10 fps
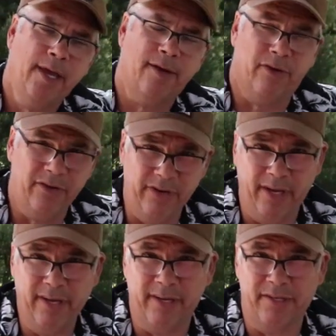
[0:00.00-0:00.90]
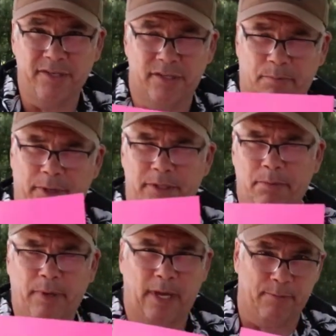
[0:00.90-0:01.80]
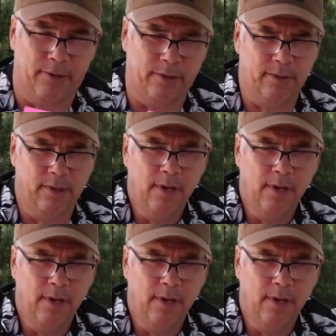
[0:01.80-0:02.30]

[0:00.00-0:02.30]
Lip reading: And all you need is just a piece of paper,